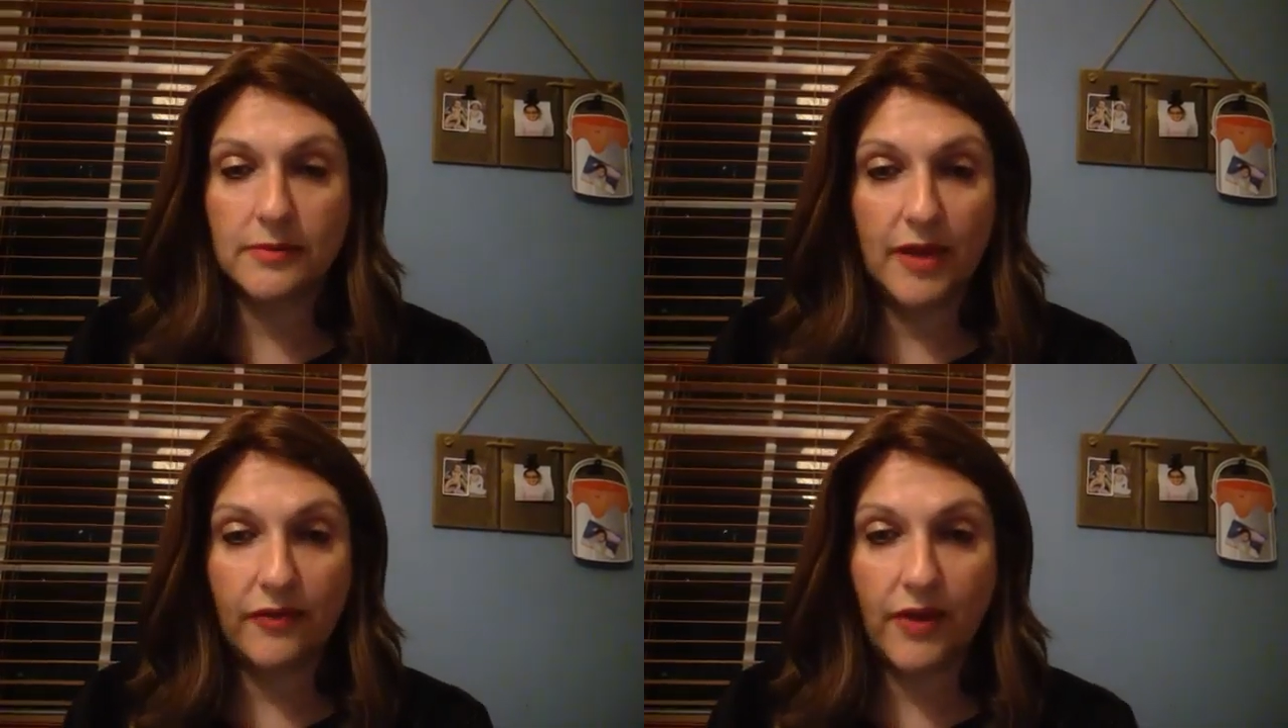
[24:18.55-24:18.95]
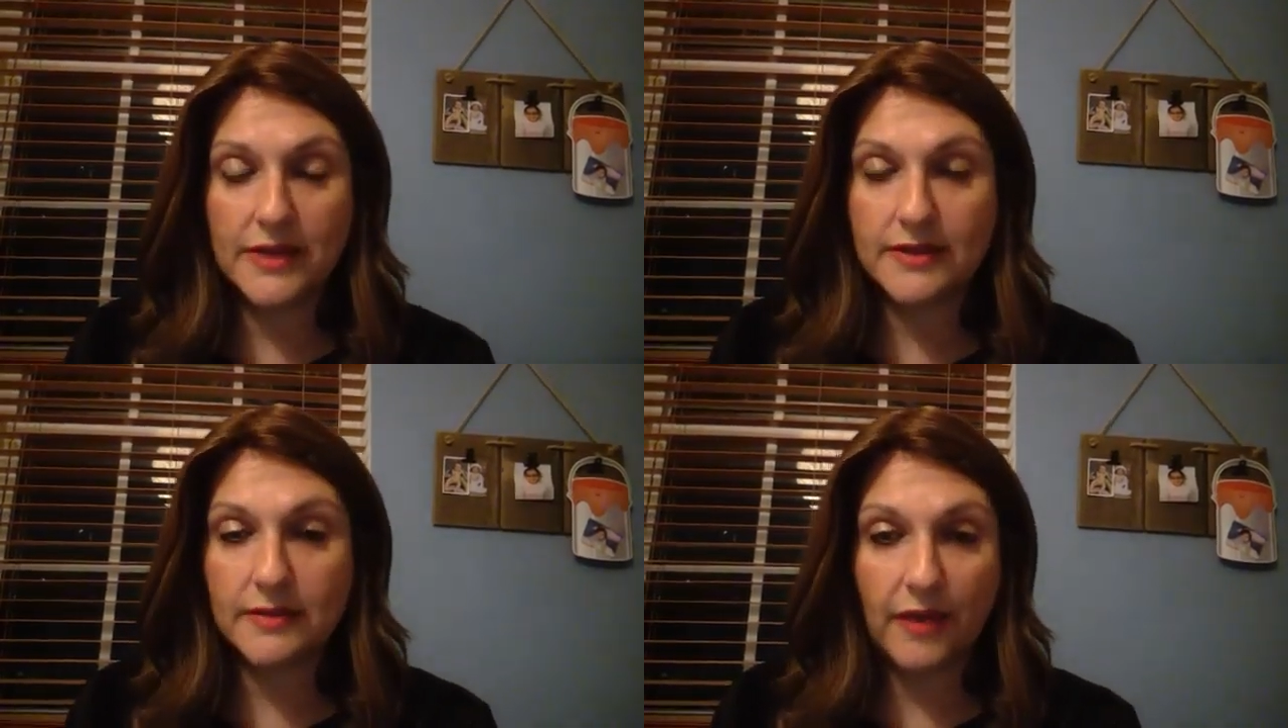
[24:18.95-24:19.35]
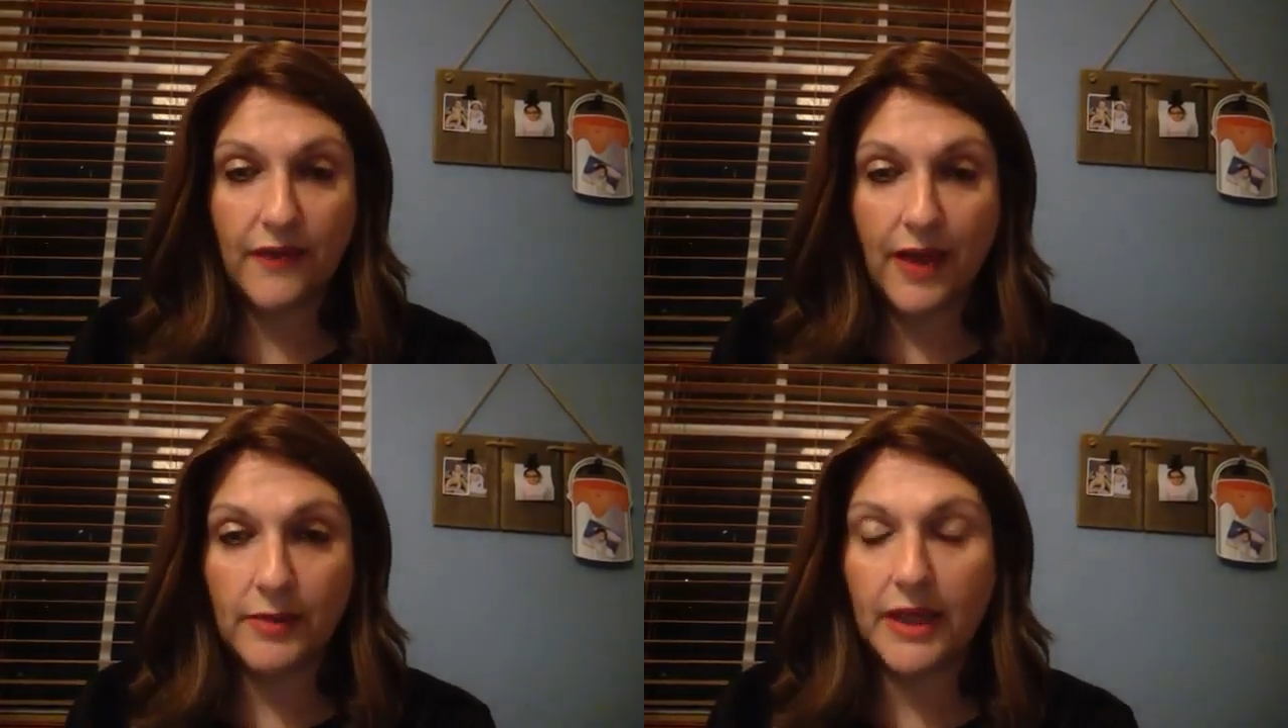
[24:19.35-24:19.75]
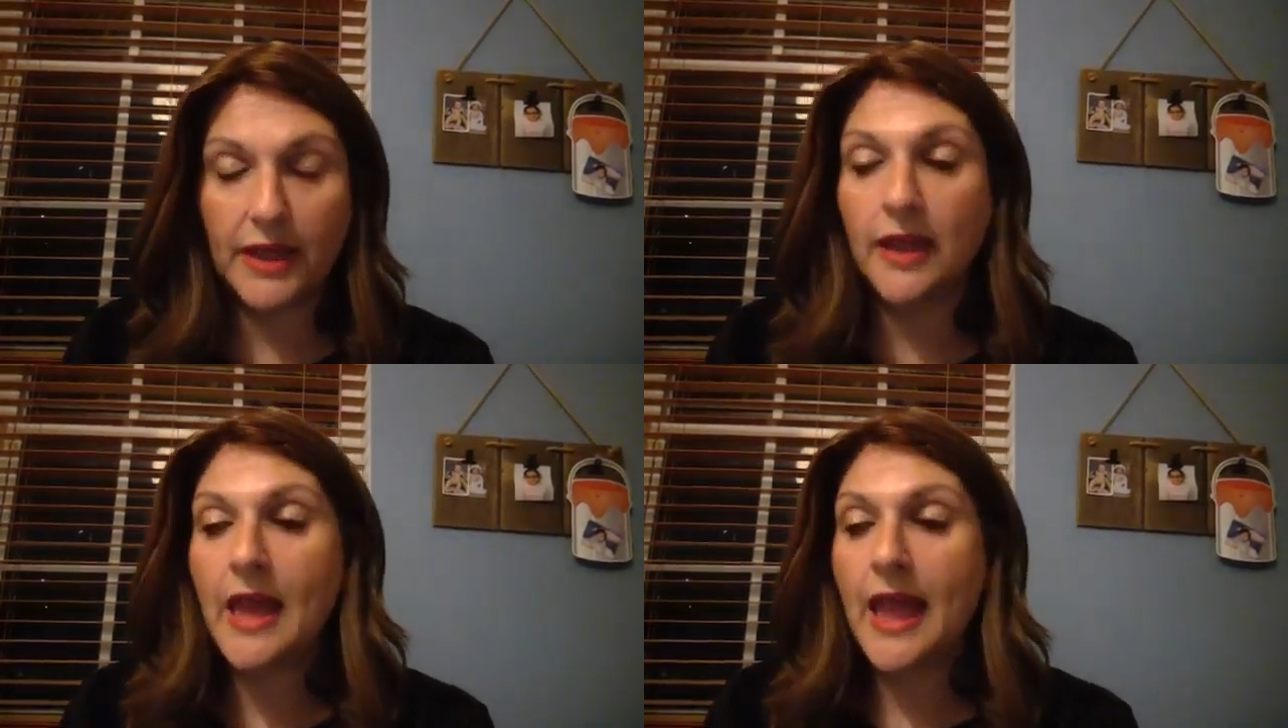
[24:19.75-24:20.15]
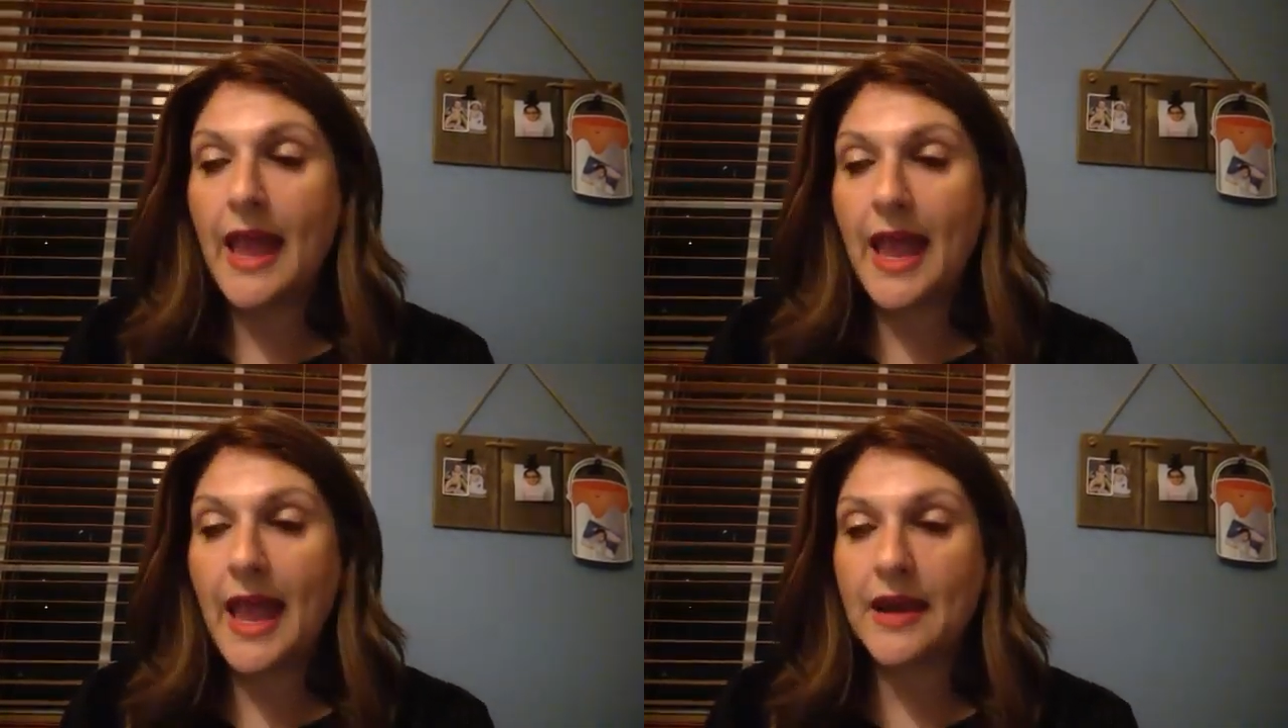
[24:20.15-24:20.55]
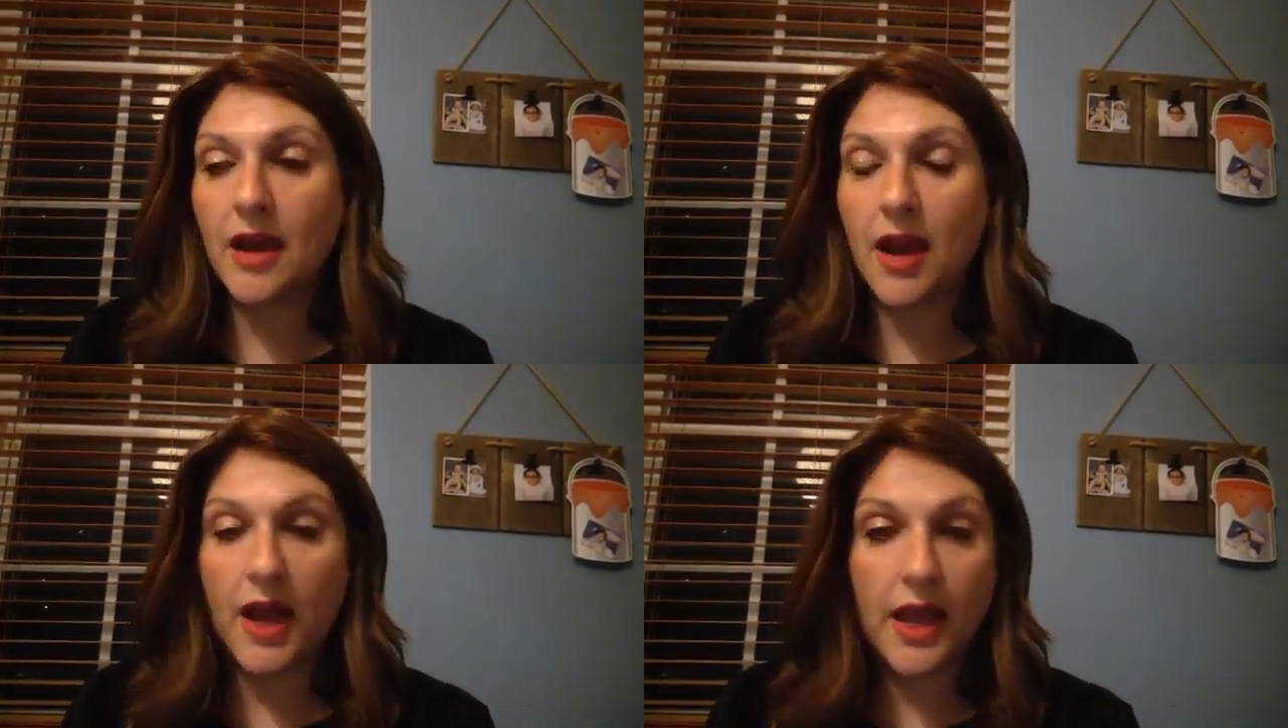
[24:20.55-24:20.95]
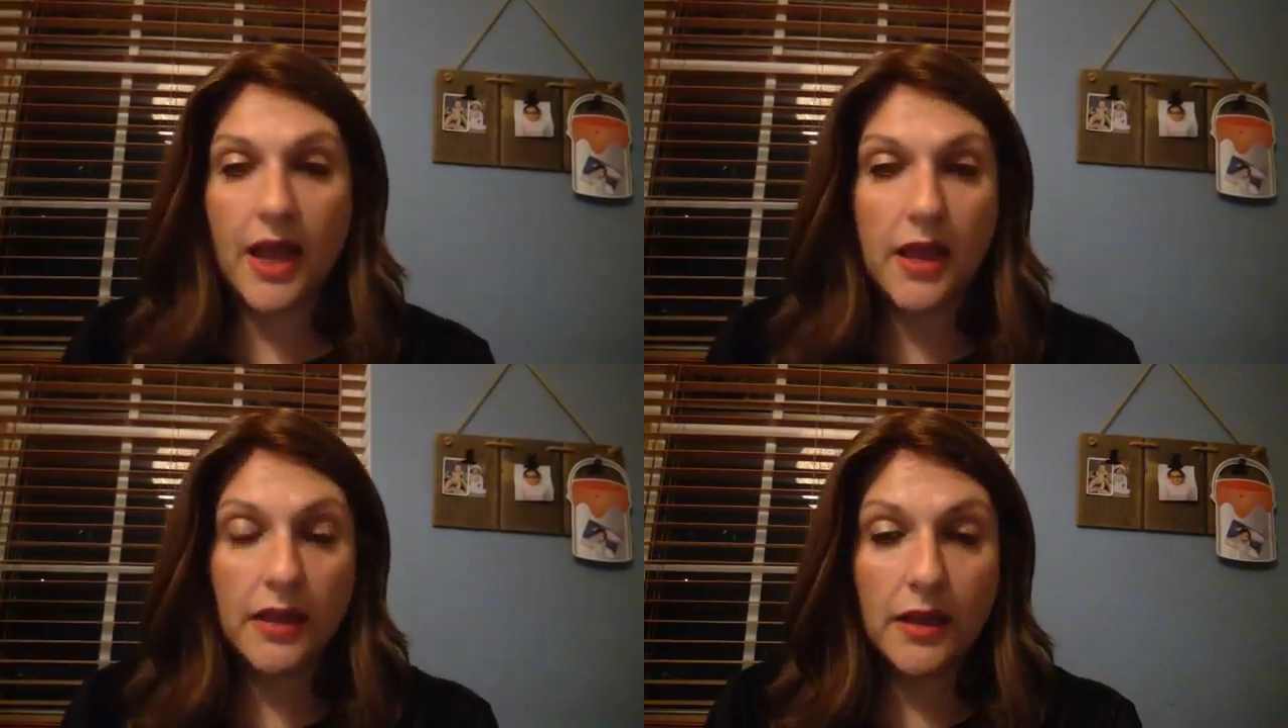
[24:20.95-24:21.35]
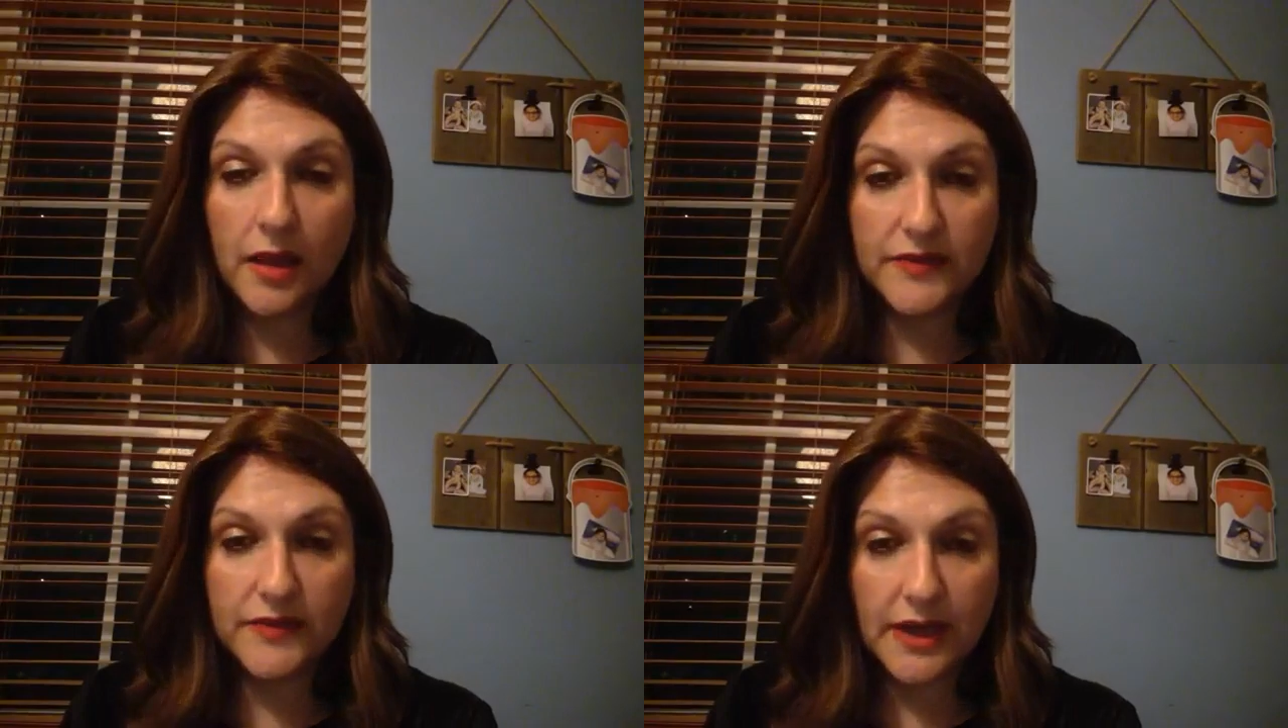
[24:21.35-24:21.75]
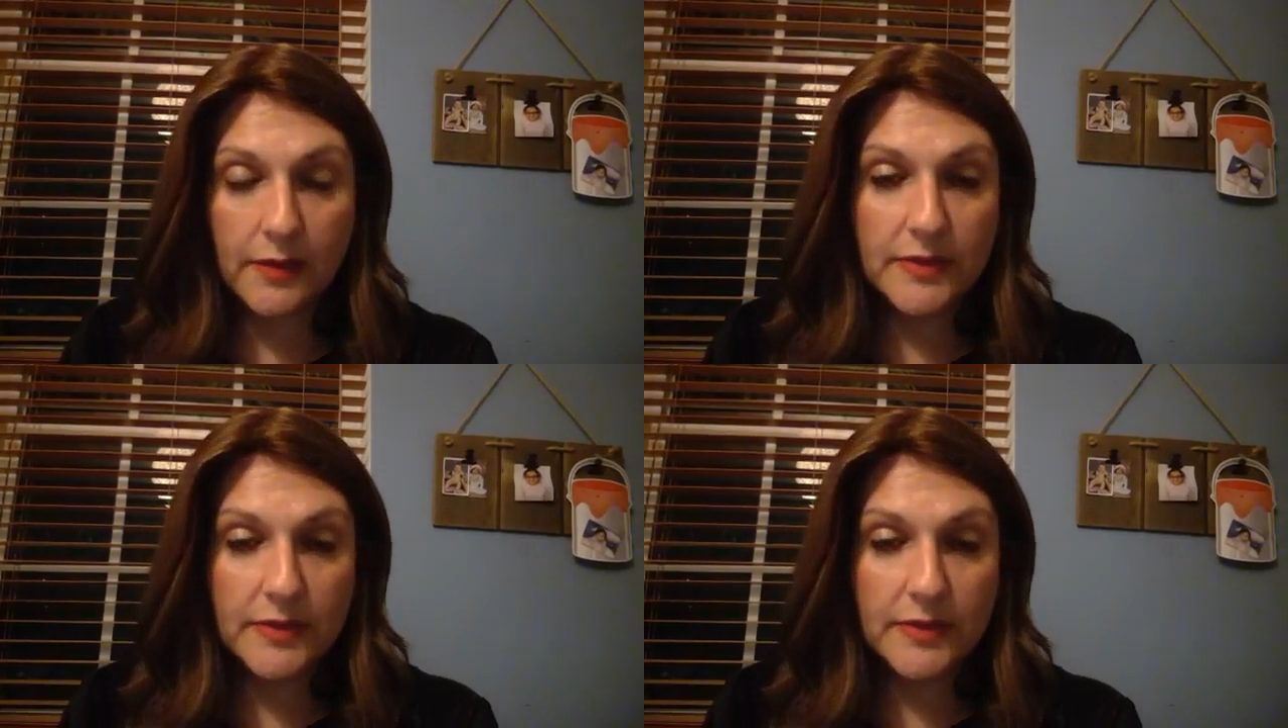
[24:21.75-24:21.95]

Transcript: to my friends and my family, and I loved it.